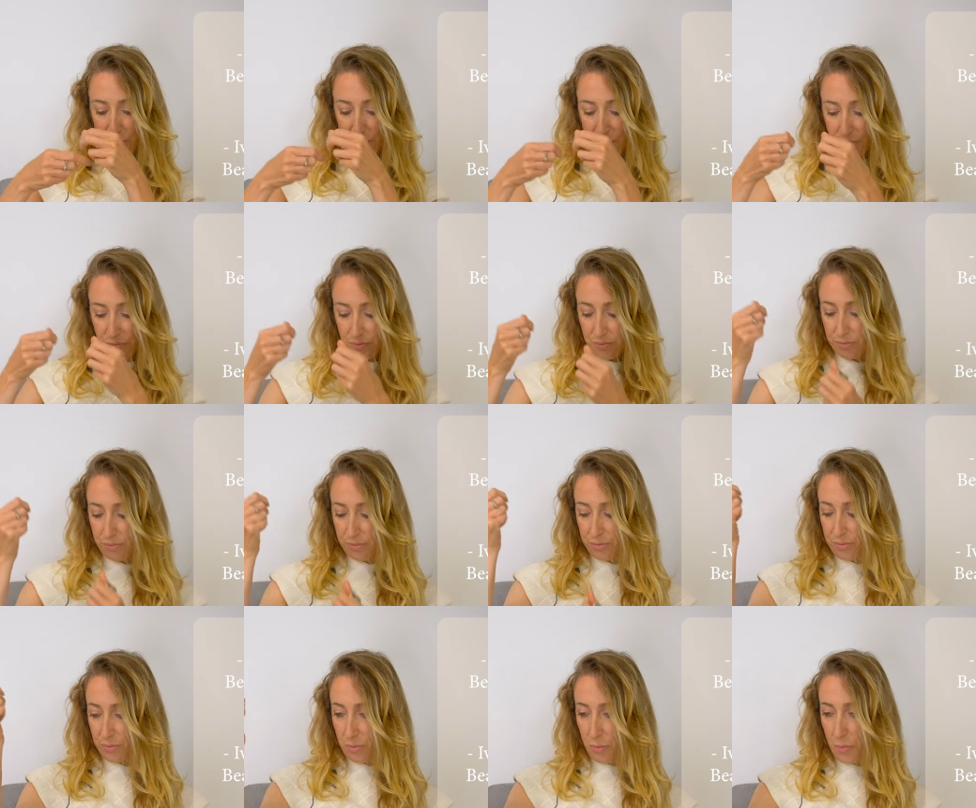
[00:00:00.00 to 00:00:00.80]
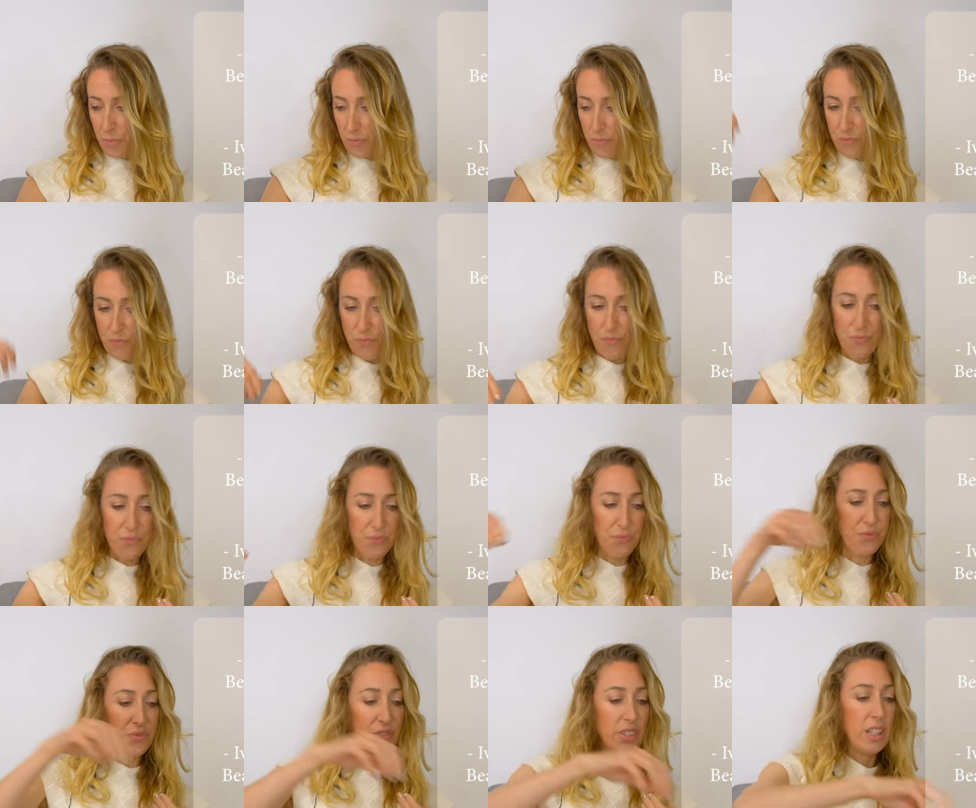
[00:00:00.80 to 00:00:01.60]

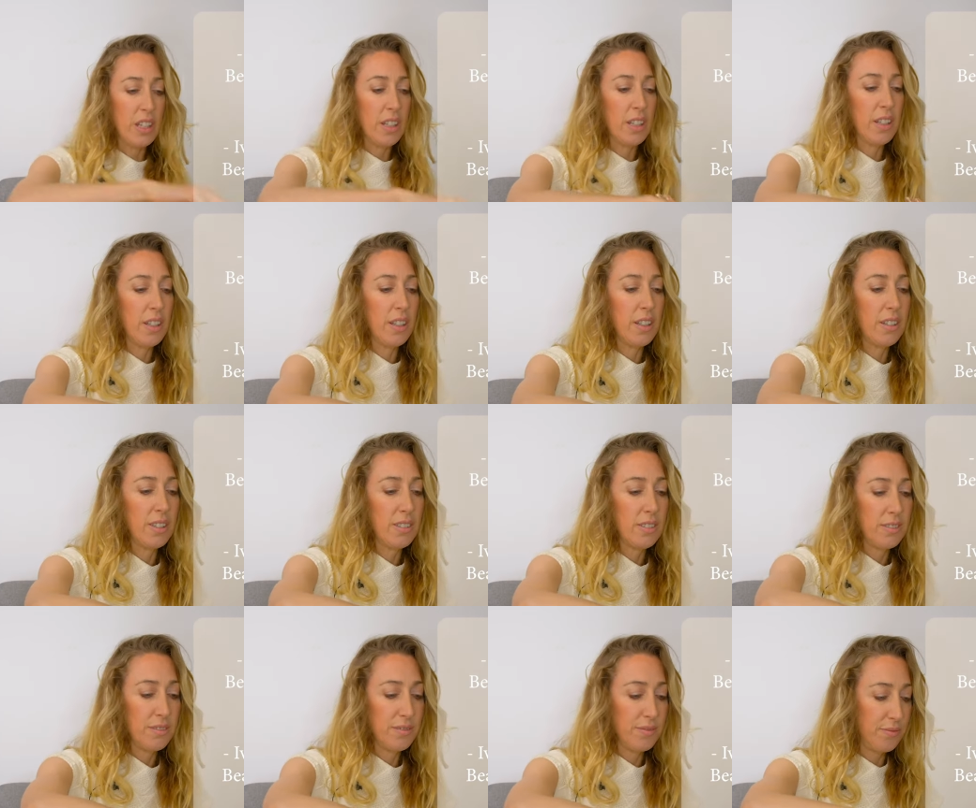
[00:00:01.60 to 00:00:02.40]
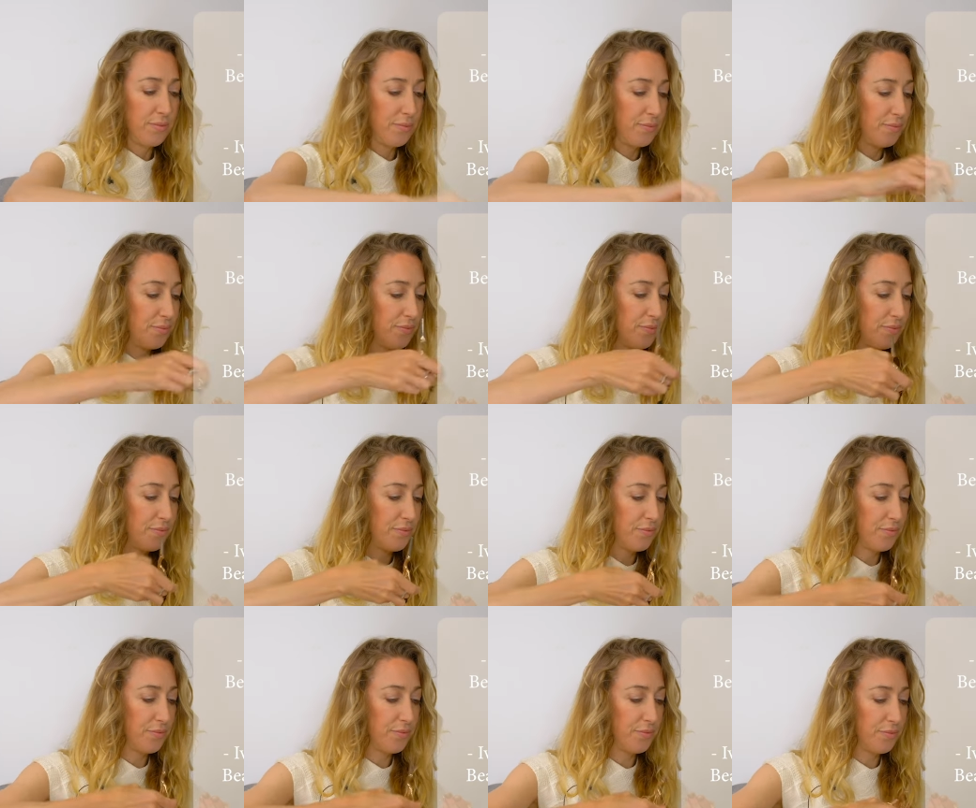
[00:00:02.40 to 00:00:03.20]

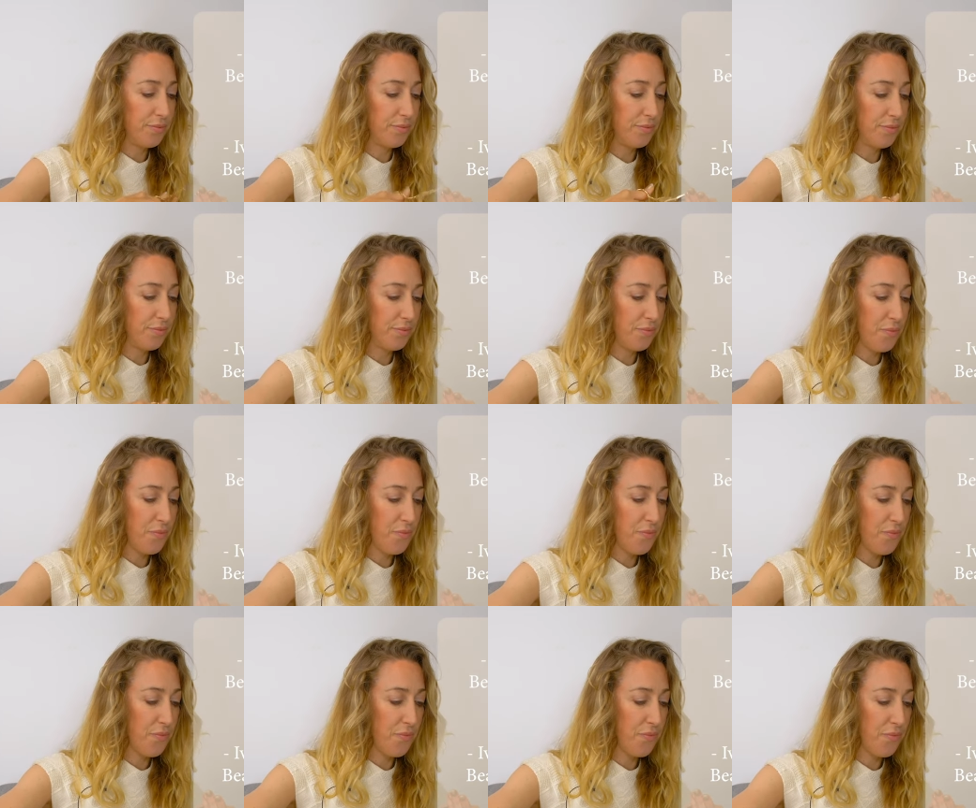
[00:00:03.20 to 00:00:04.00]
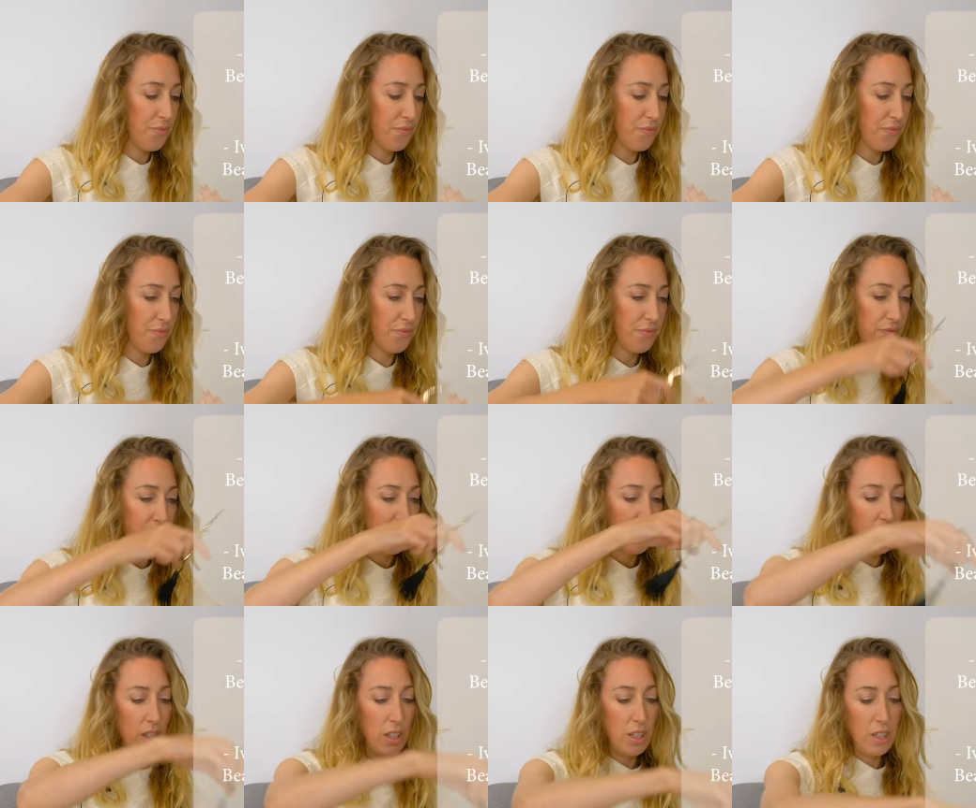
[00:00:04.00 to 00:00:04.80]

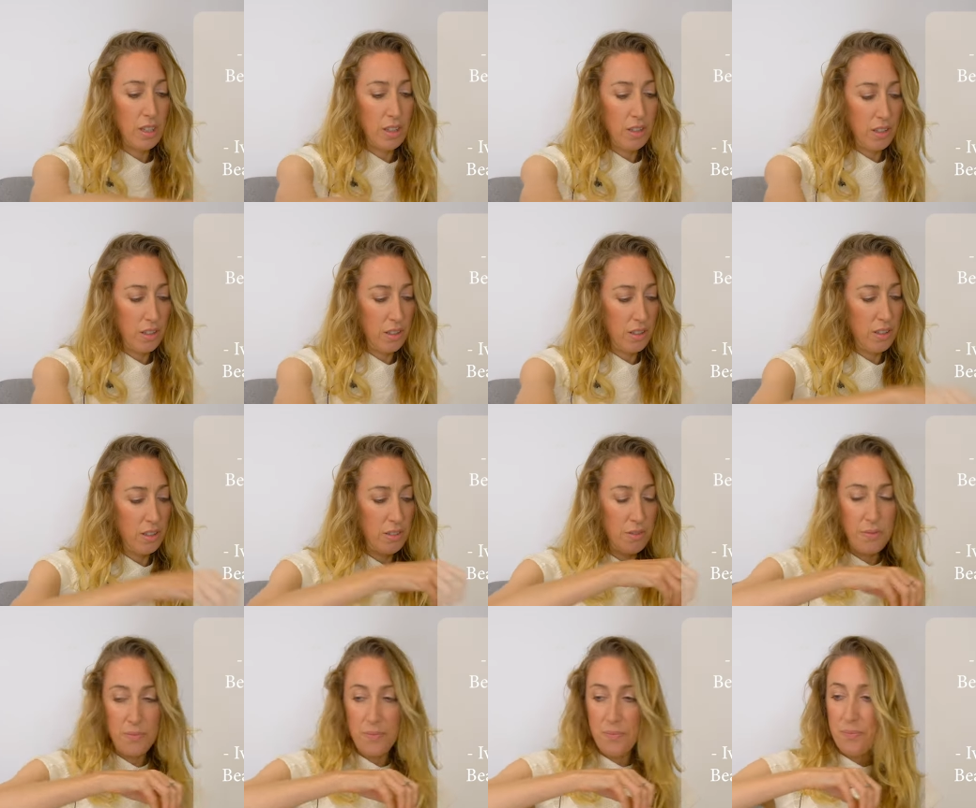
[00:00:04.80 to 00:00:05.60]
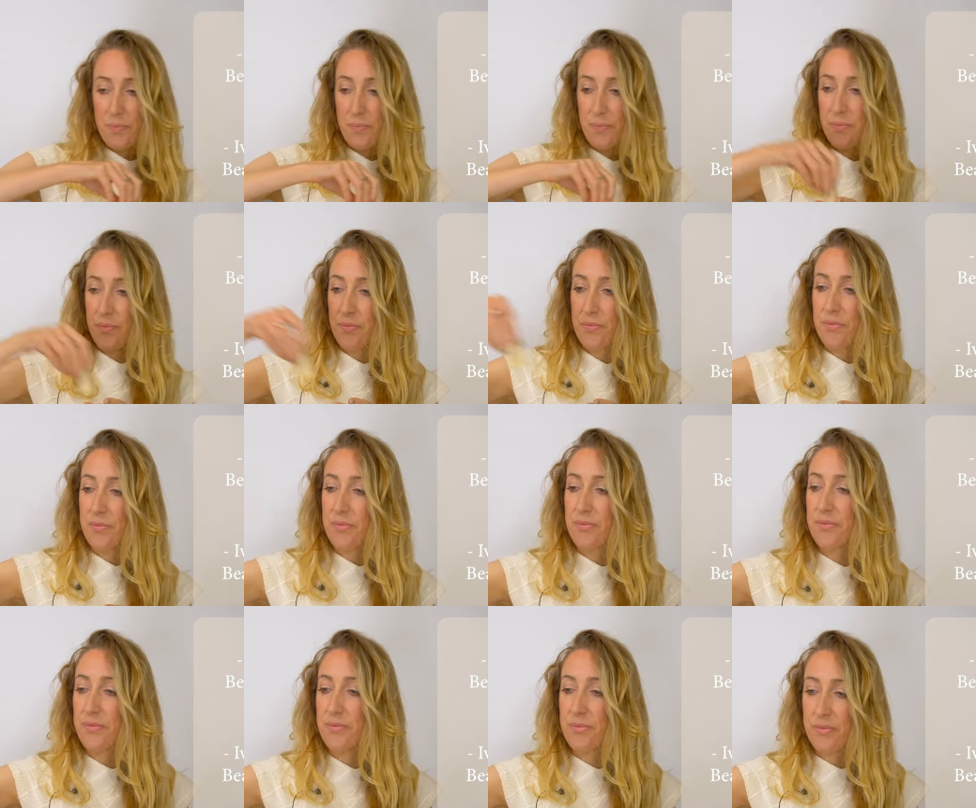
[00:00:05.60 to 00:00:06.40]

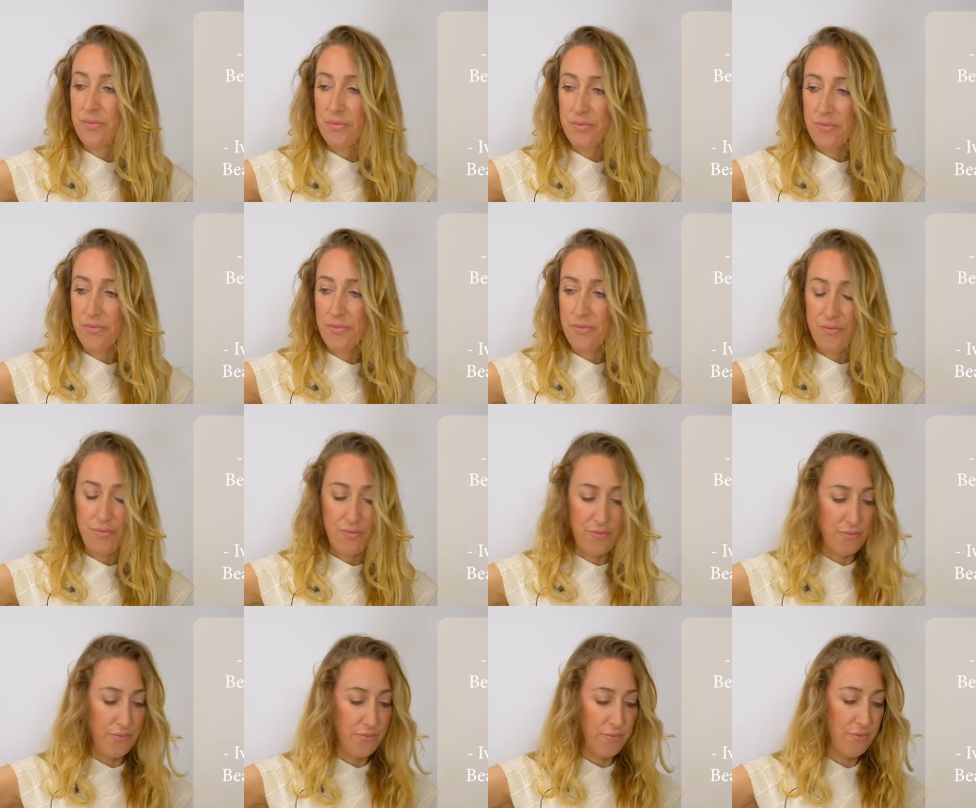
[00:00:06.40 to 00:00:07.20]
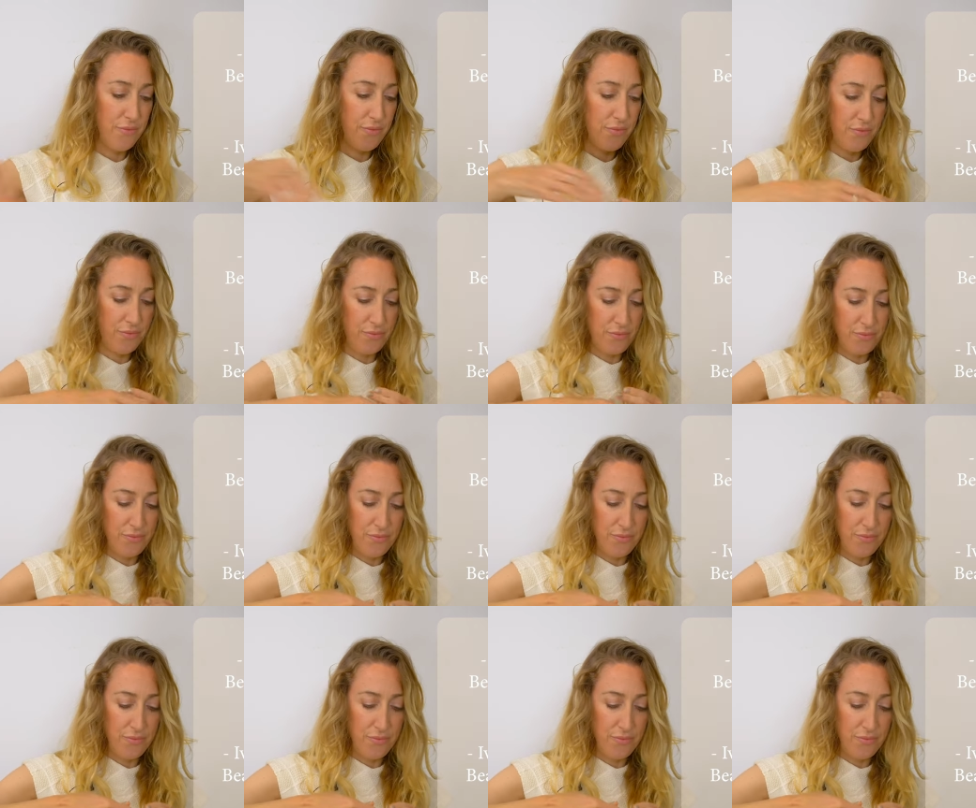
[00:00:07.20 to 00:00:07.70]
(no one is talking)